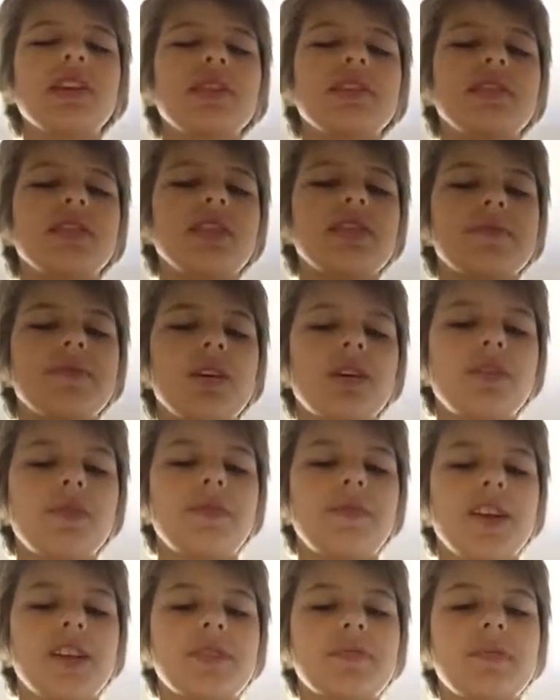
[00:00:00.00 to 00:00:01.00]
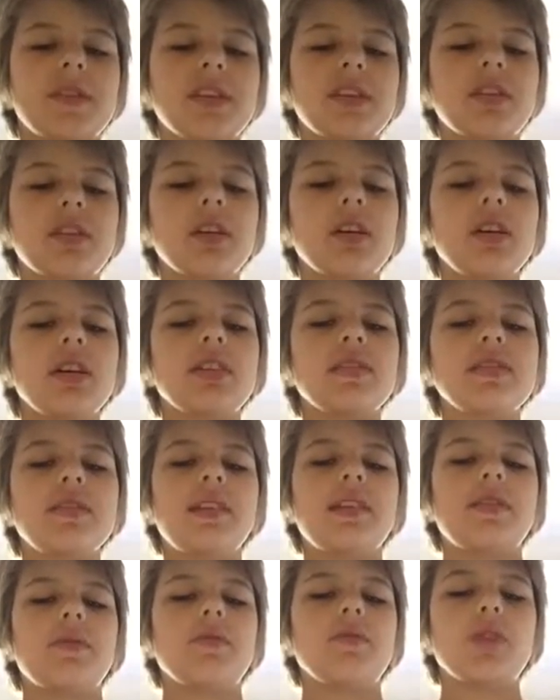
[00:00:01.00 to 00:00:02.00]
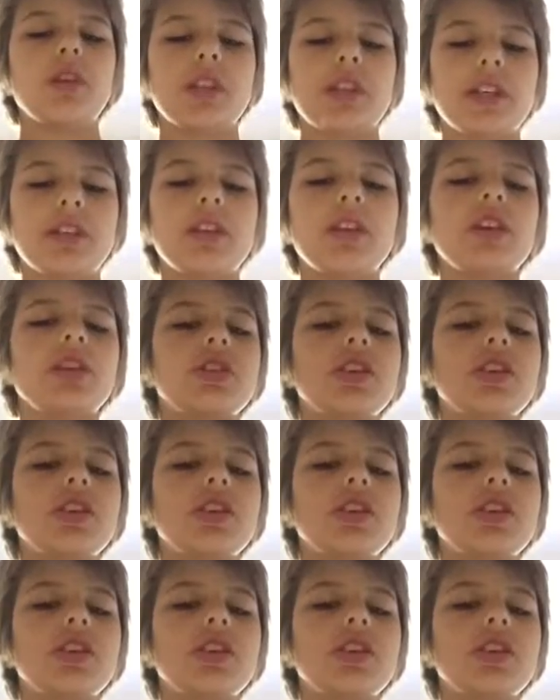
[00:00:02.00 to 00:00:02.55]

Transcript: stars Michael Fassbender, Seth Rogen,